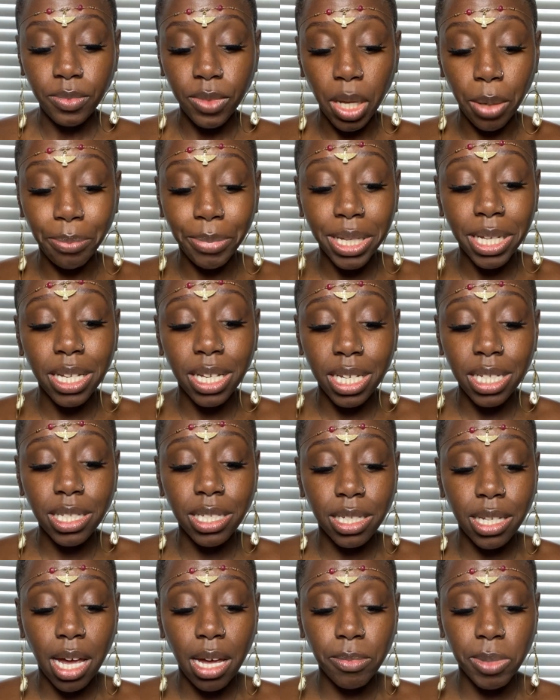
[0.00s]
But it's
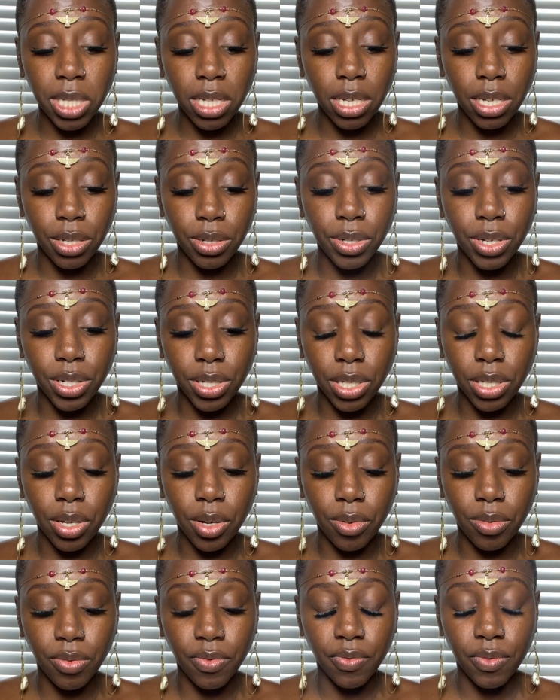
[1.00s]
time to heal
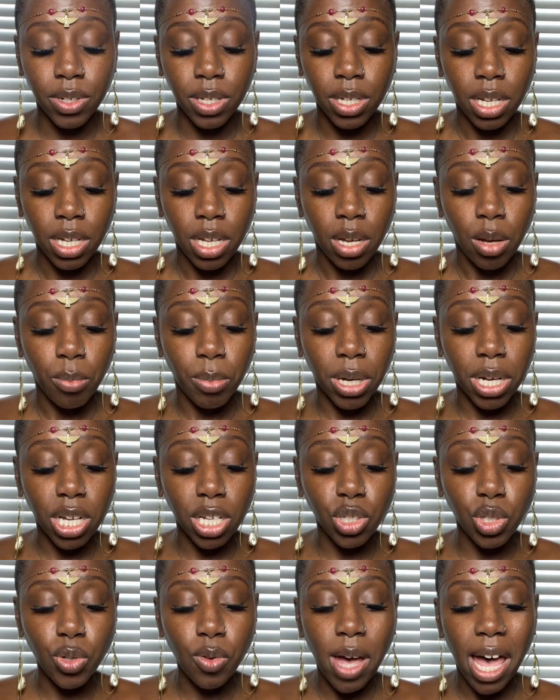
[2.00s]
yourself,
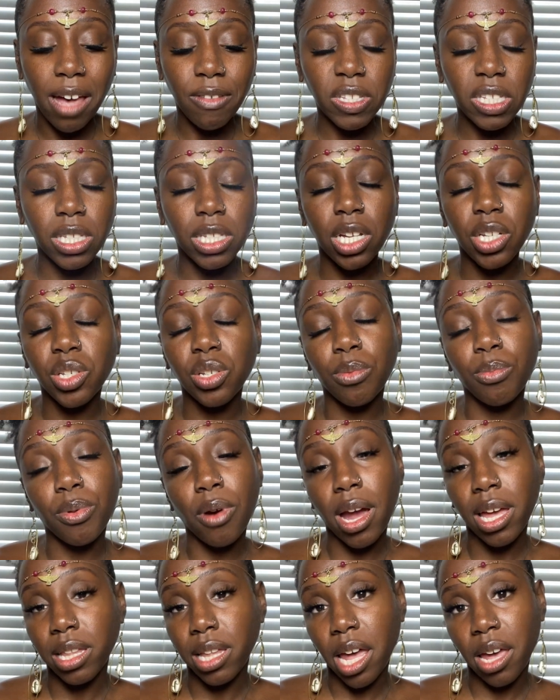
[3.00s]
because you have such a
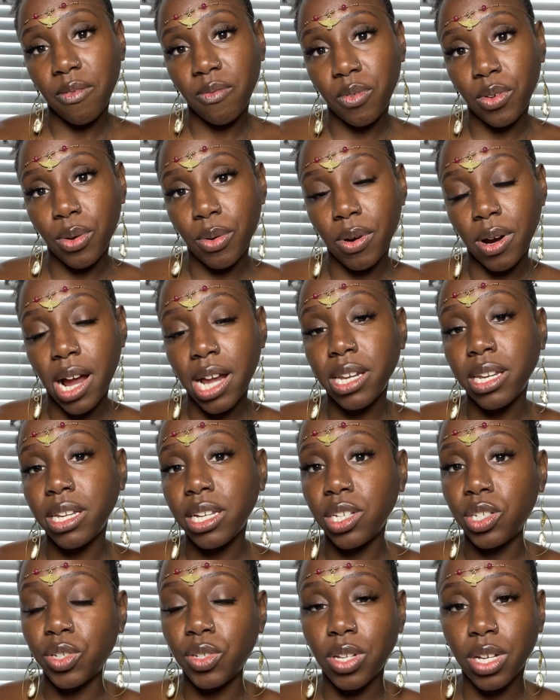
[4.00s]
bright light, viewer. I
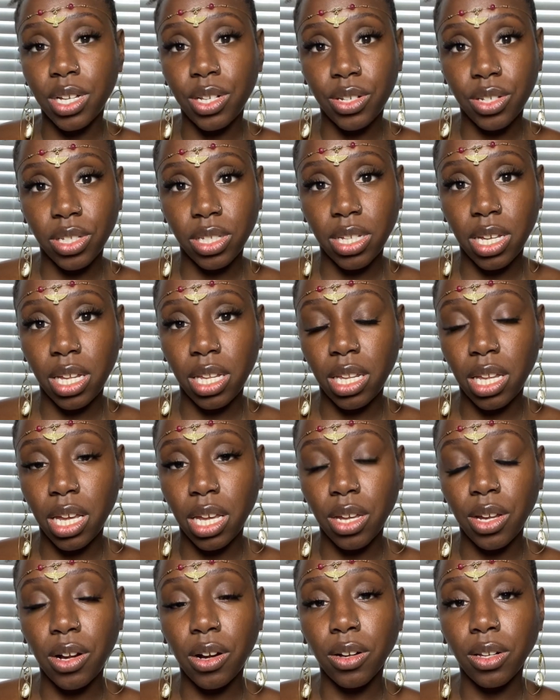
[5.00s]
need you to understand
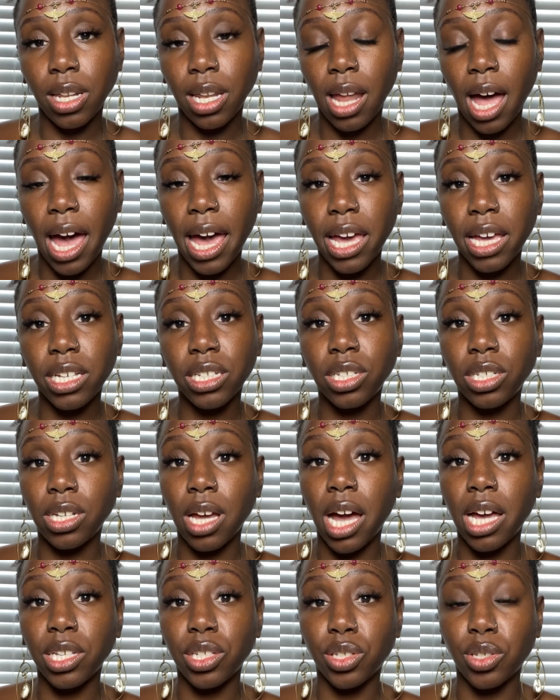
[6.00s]
that your light
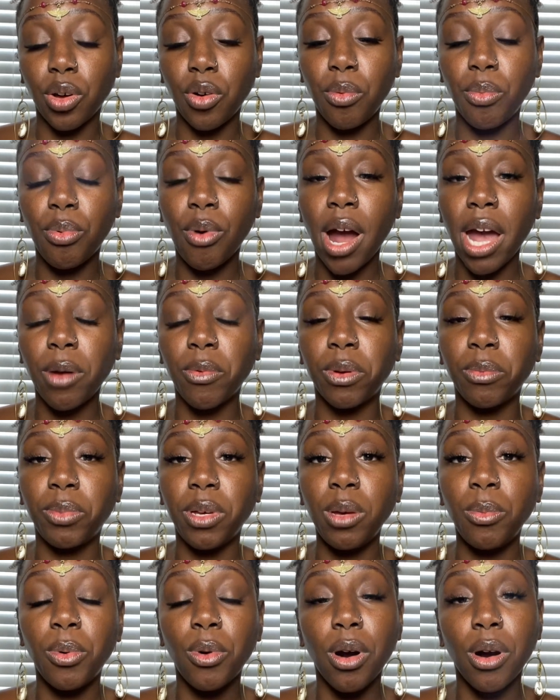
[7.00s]
shines so bright. When
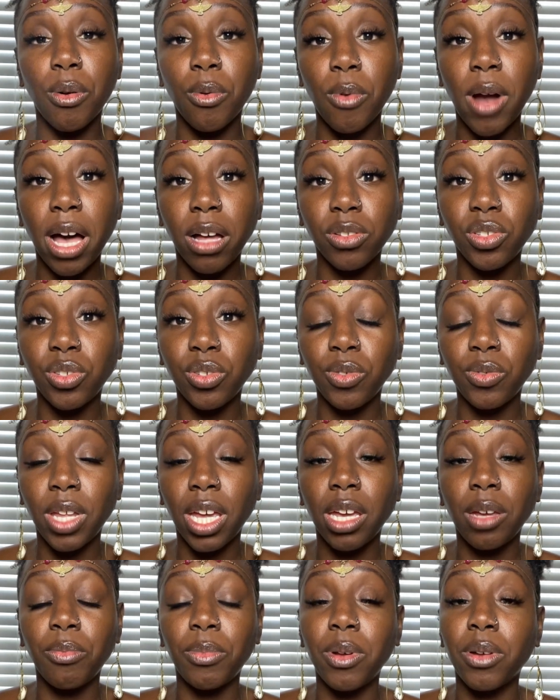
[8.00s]
people are around you,
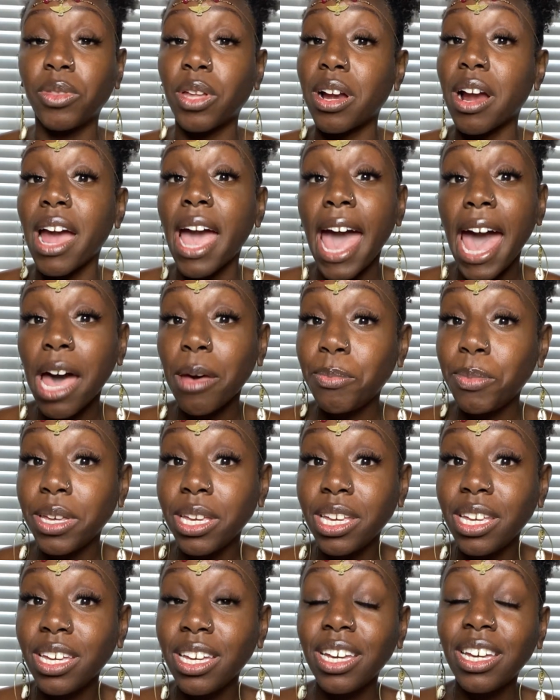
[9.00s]
they're
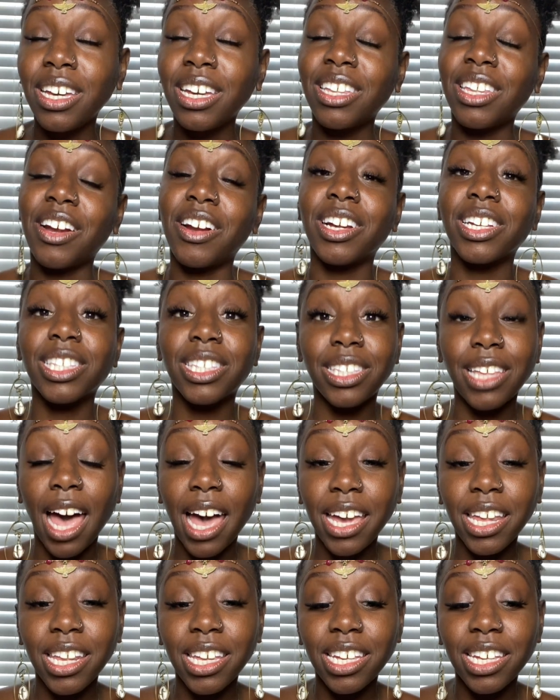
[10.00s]
happy, they're
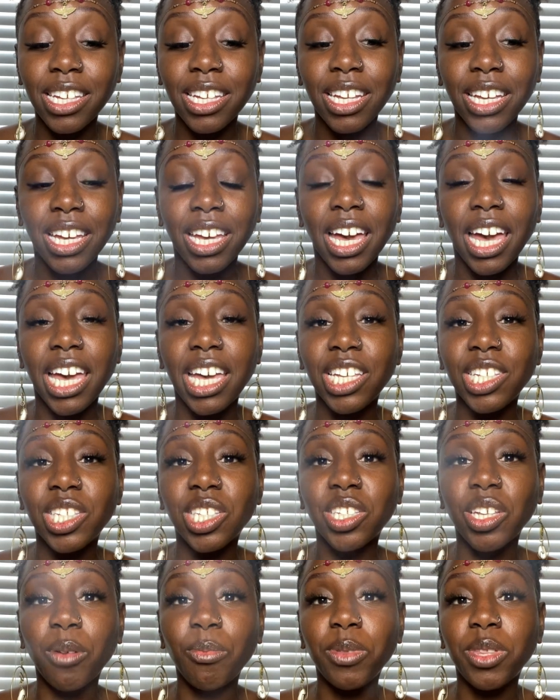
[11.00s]
excited. It's
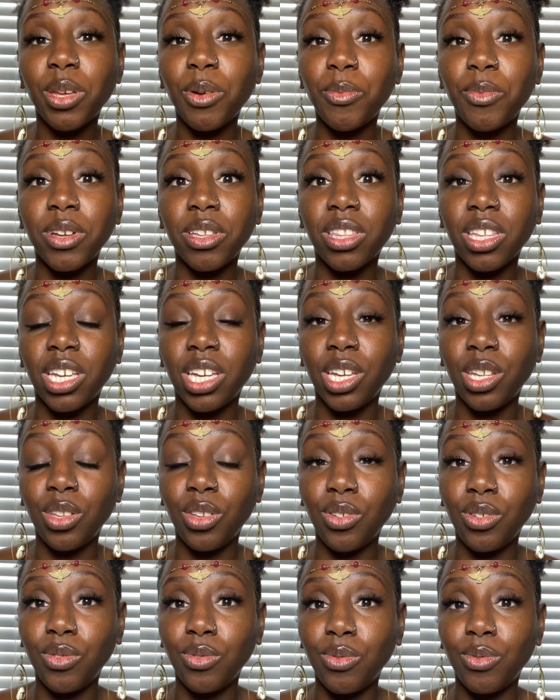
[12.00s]
something within
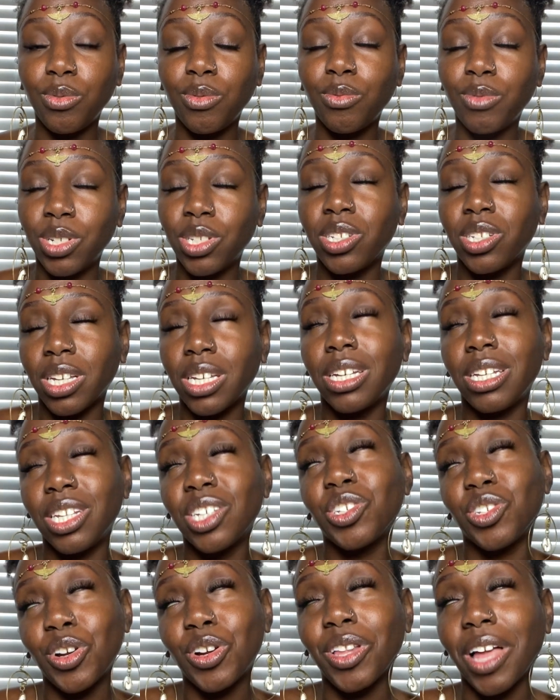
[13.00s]
you, which again
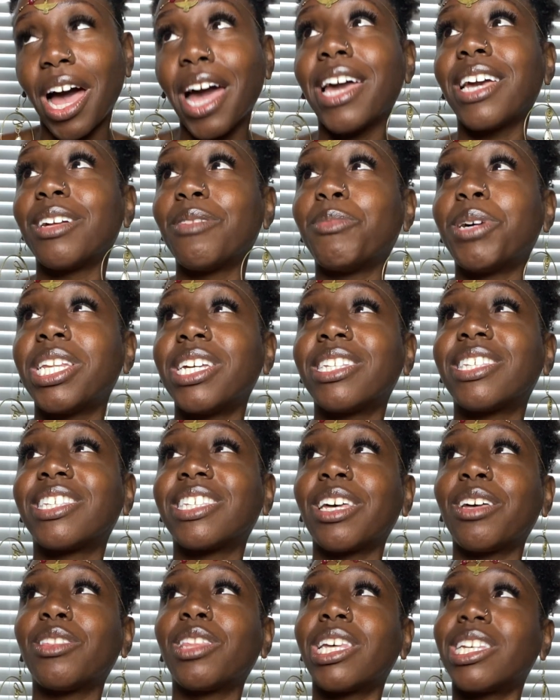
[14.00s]
is your light. But this
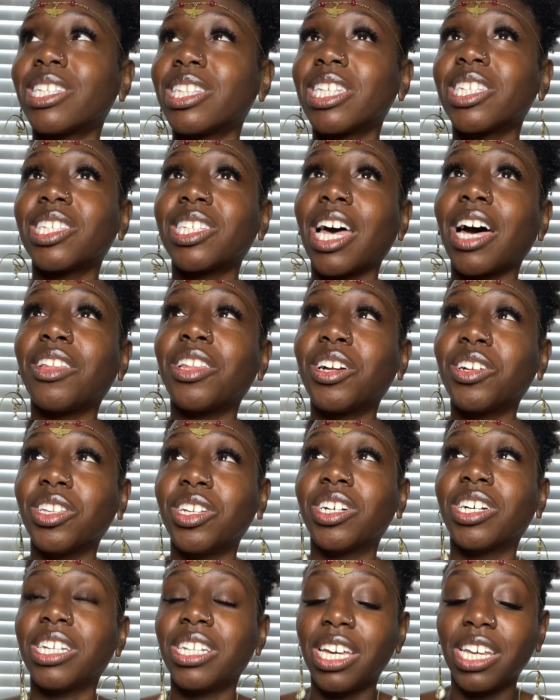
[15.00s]
is how they're
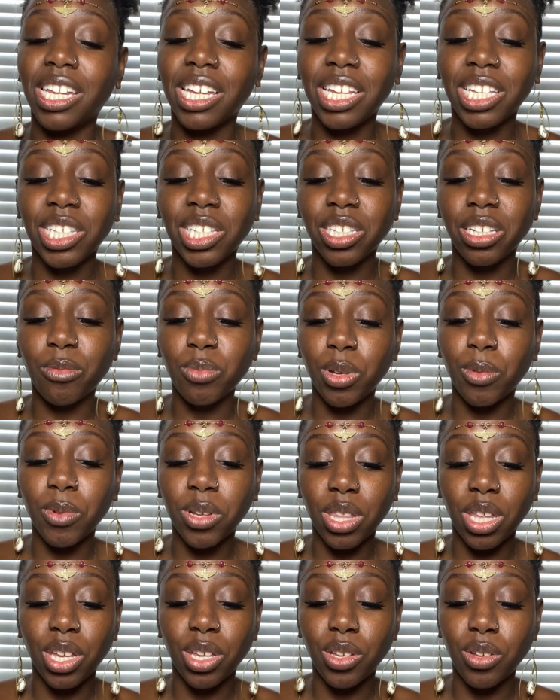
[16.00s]
looking at it. It's something
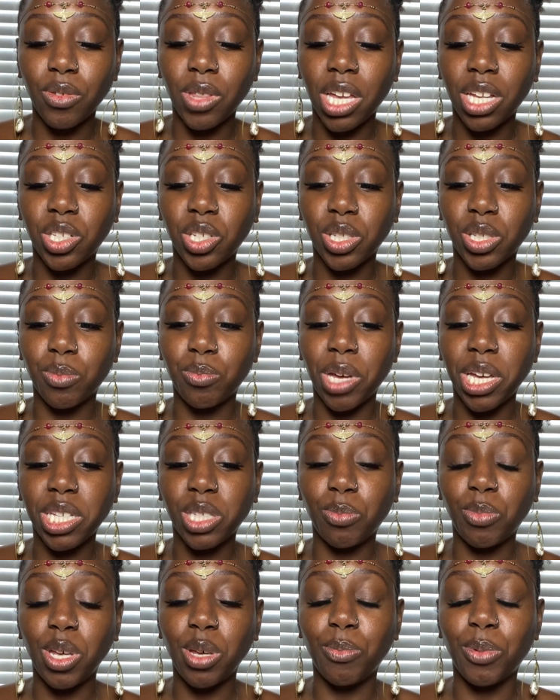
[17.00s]
within you that just makes
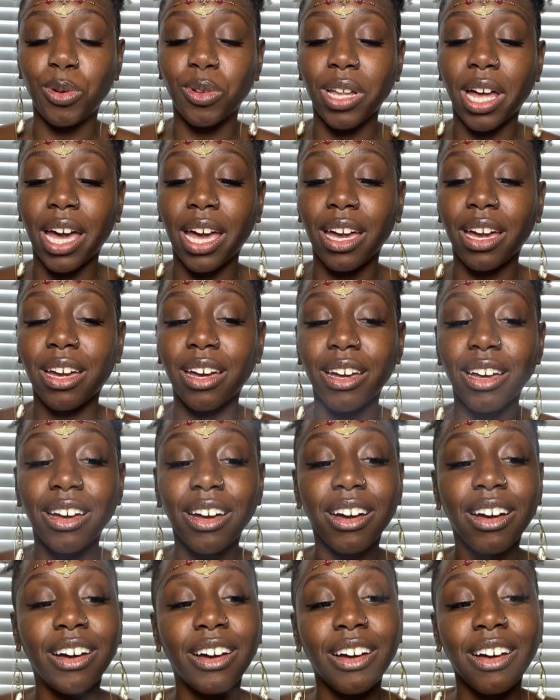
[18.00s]
people like
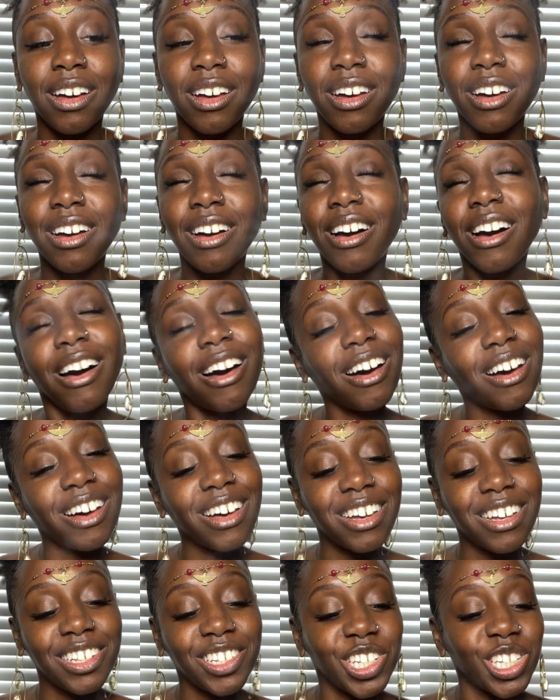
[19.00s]

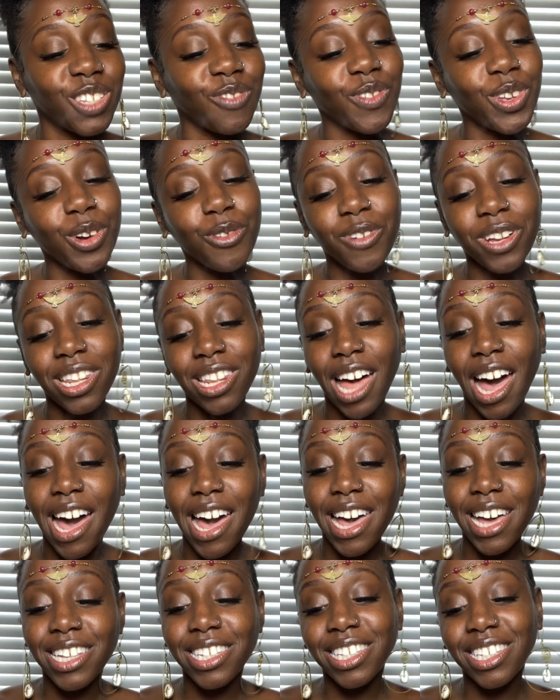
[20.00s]
just feel
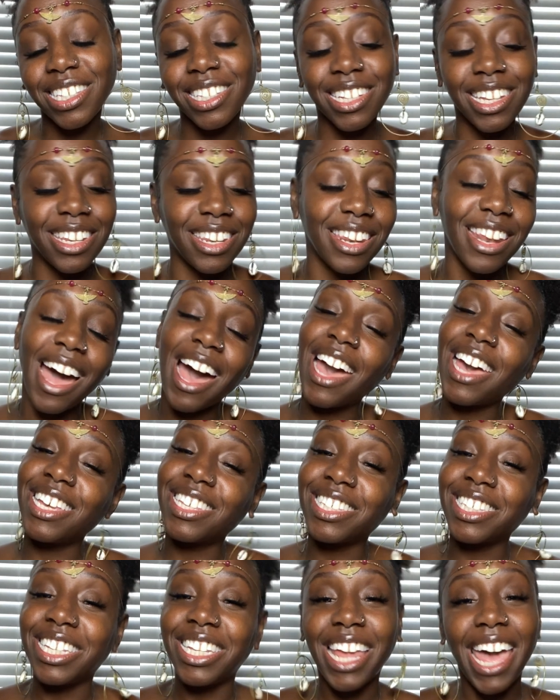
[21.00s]
relaxed and
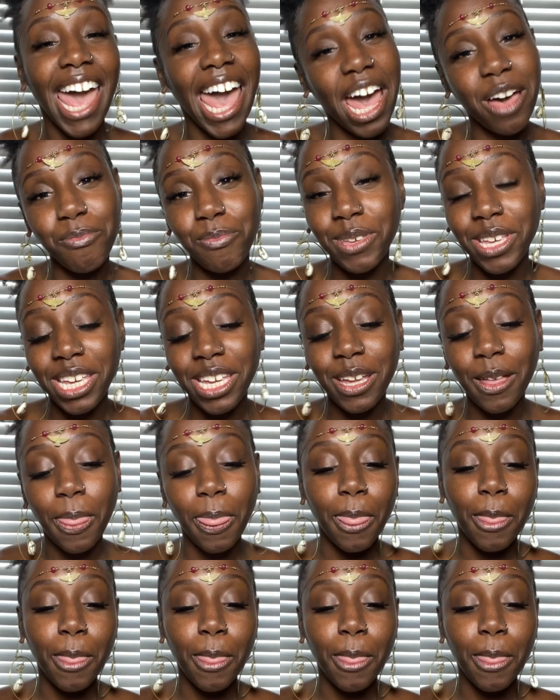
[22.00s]
nice and happy.